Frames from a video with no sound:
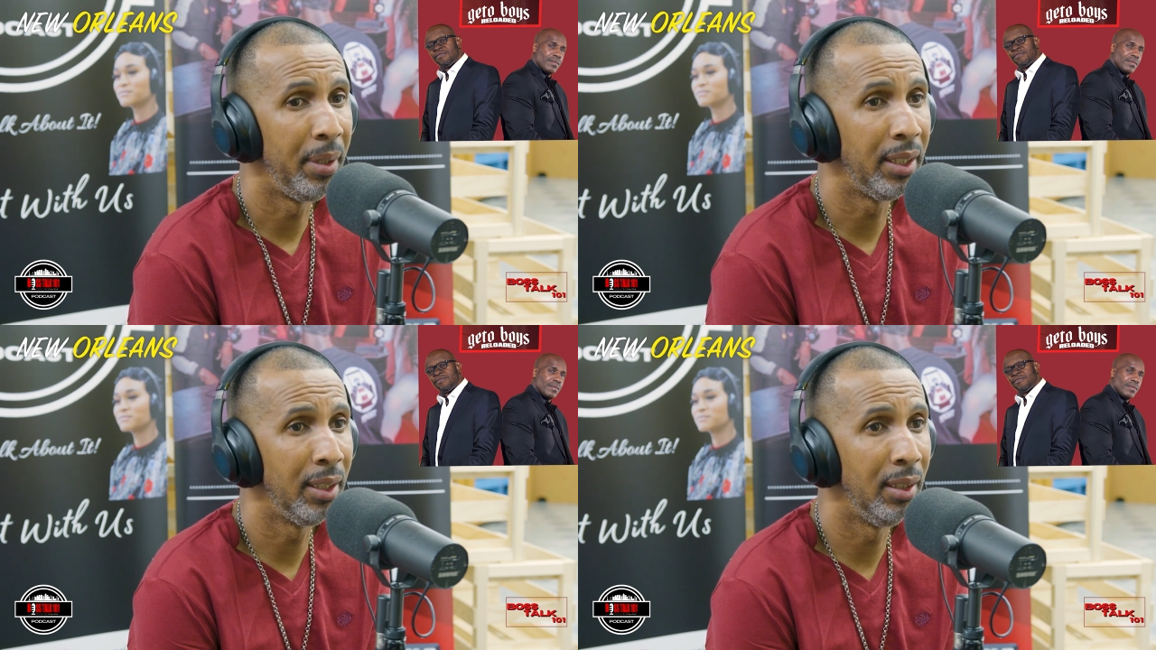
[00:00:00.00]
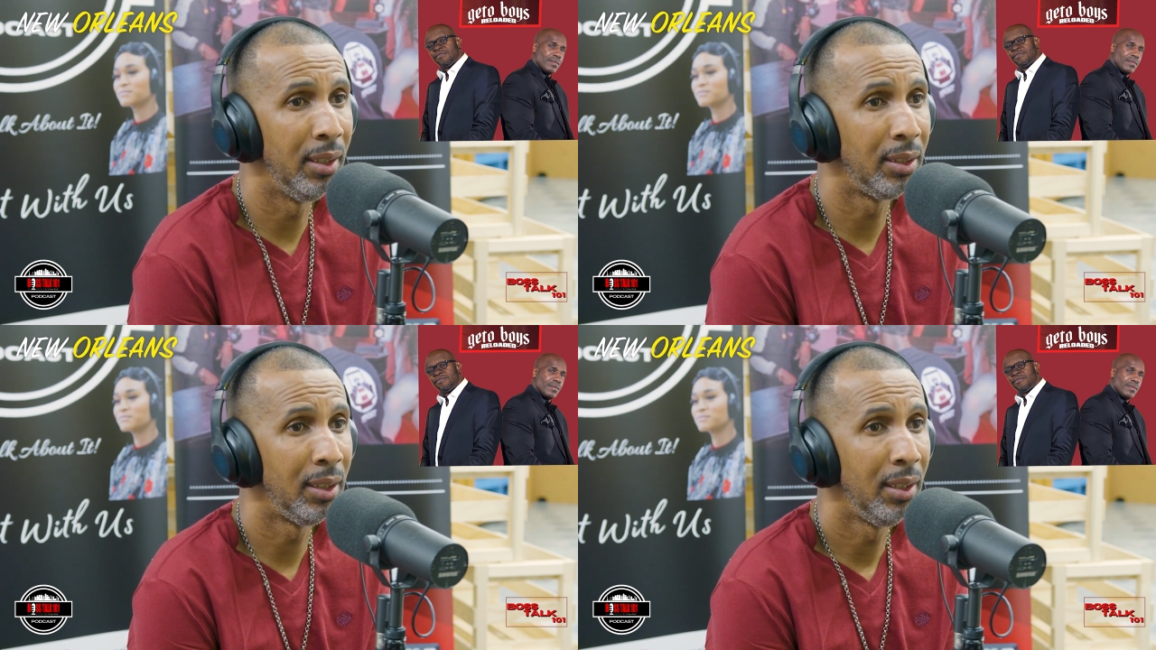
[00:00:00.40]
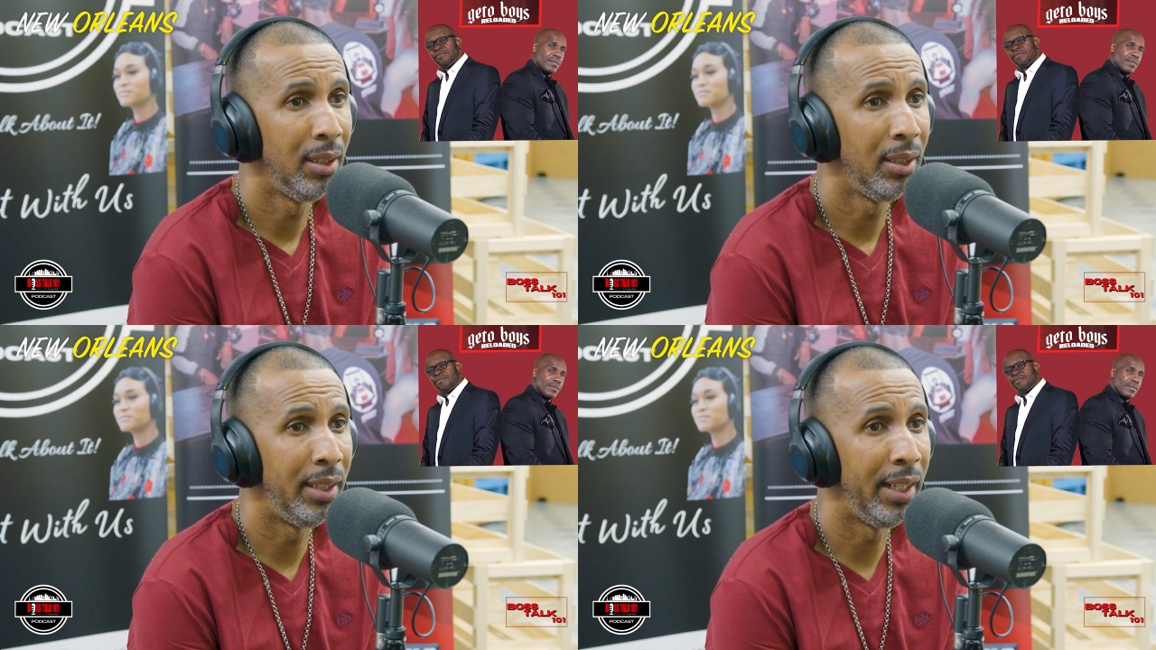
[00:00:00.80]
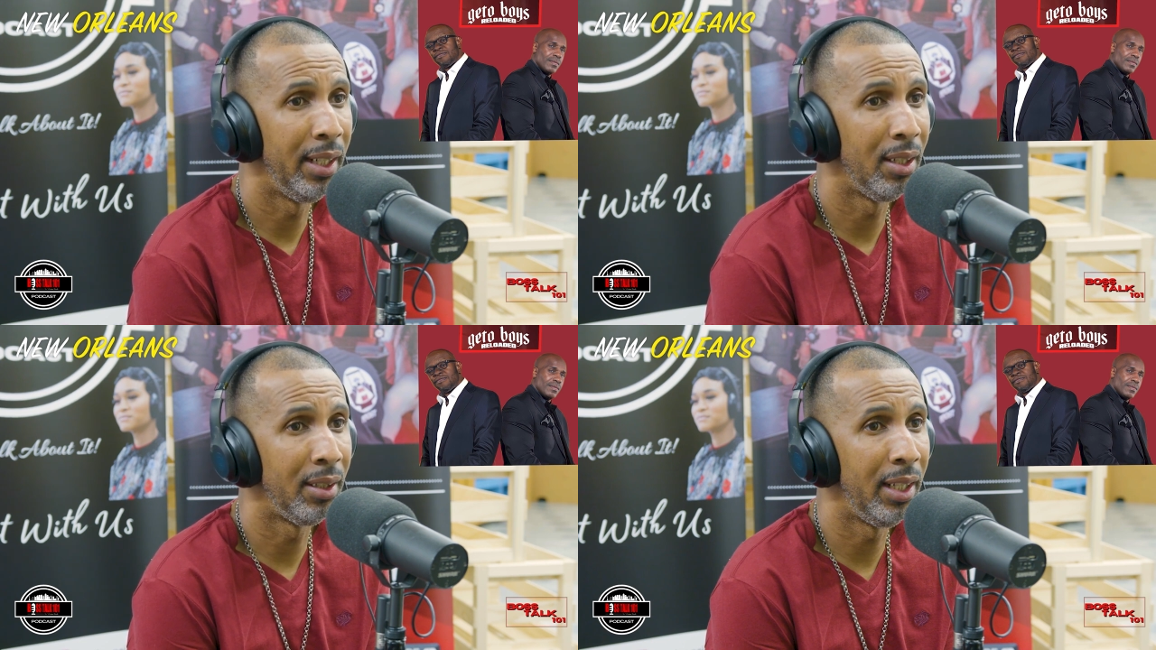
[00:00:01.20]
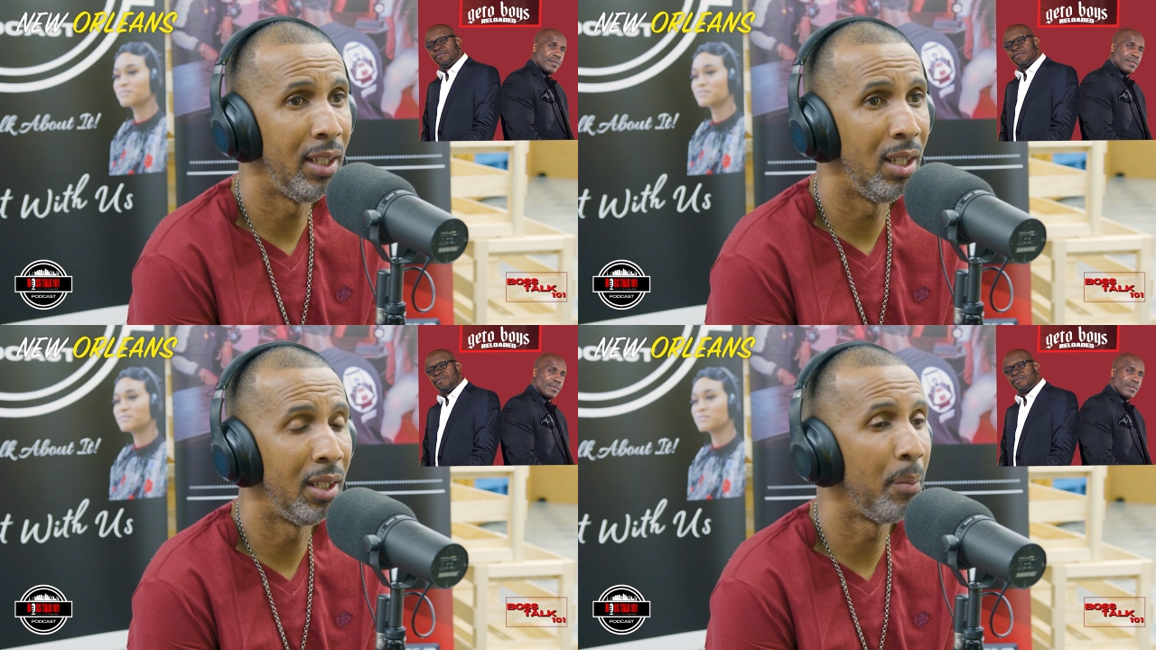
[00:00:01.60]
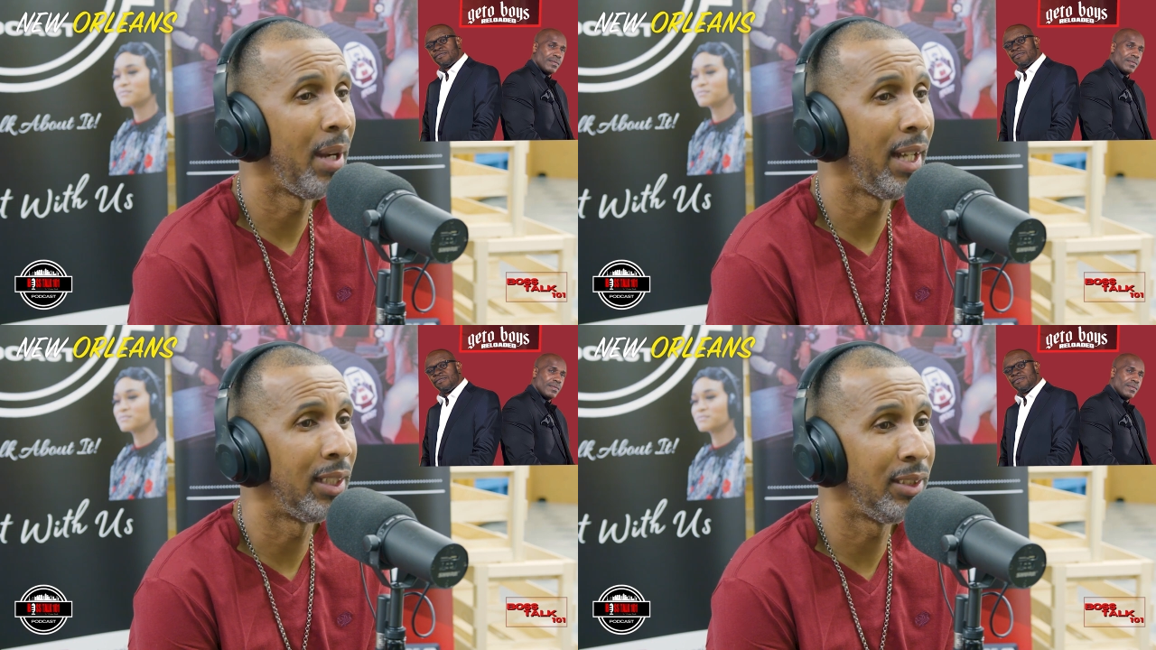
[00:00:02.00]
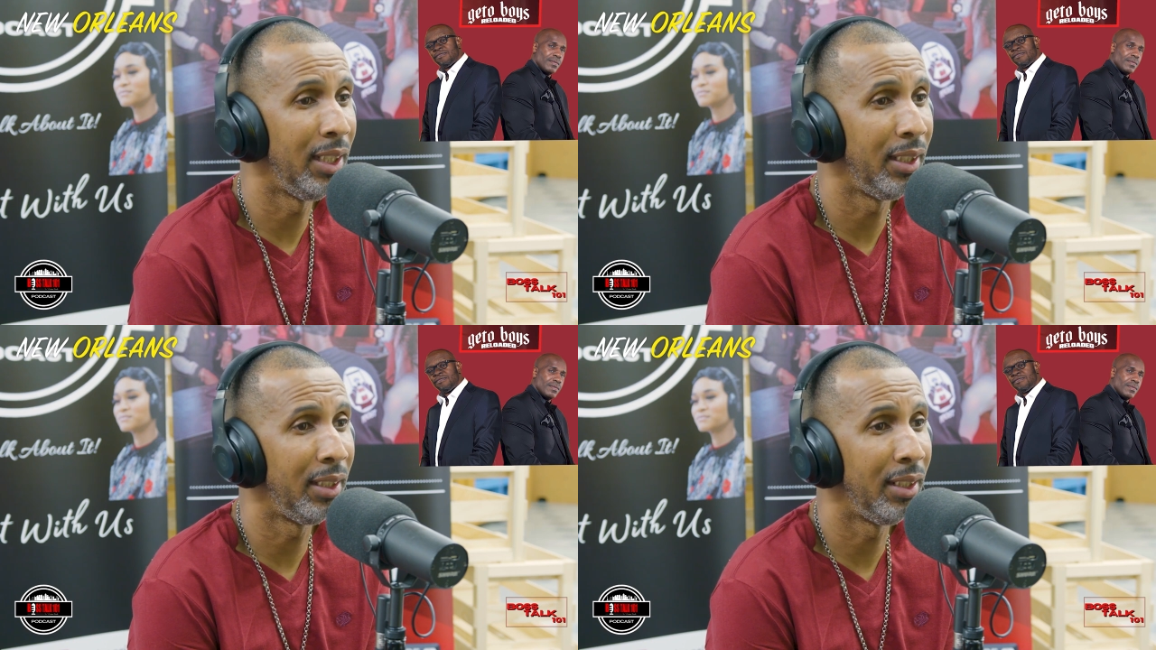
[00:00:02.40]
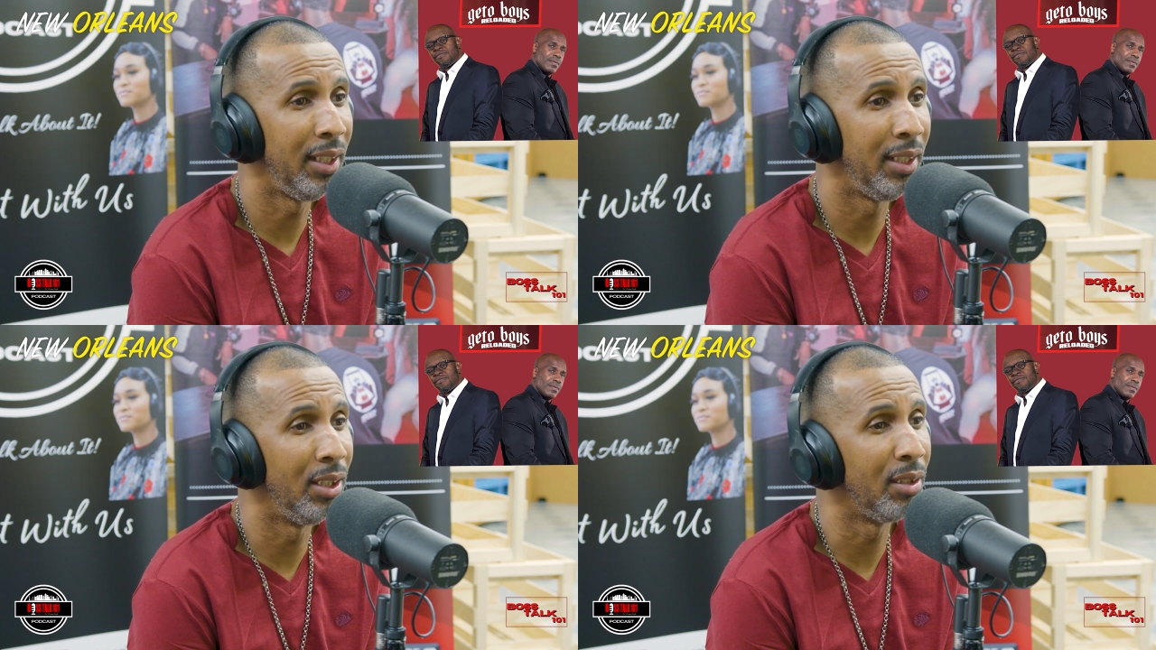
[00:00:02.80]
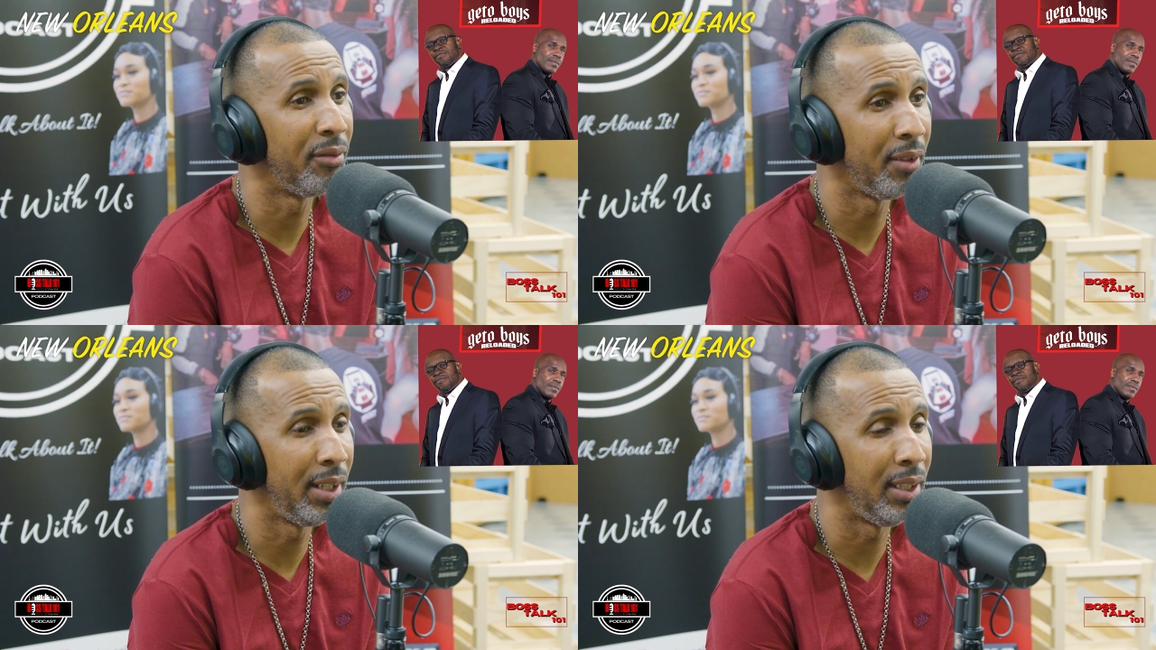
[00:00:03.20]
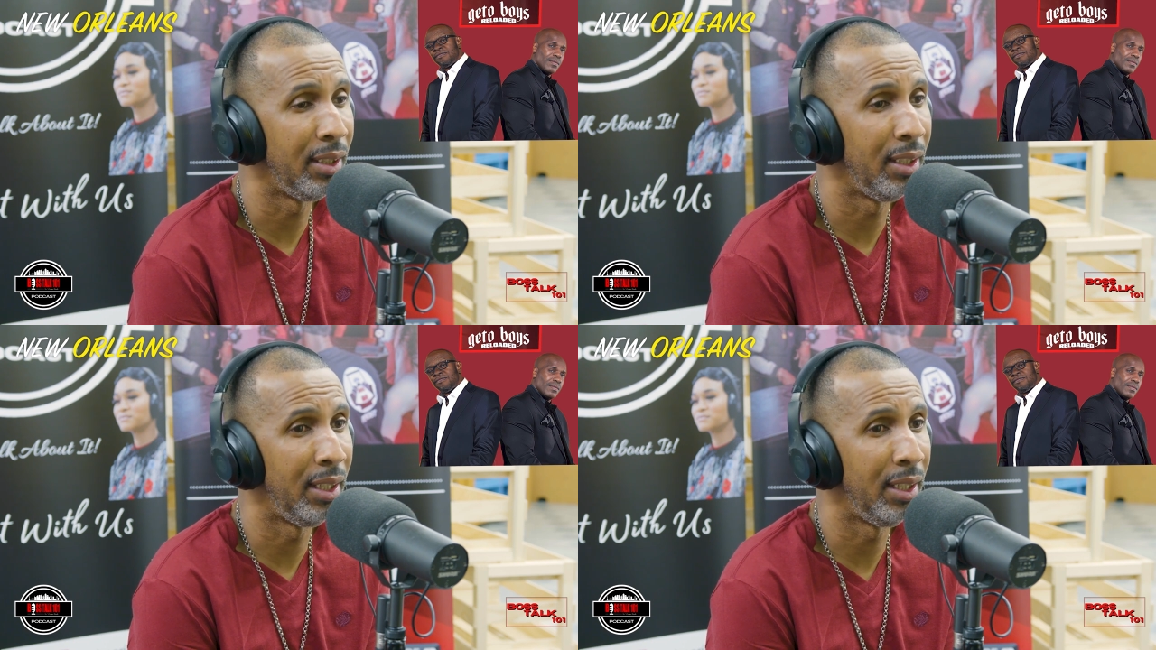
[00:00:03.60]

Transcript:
Speaker 1: because they're they're unapologetic and unafraid,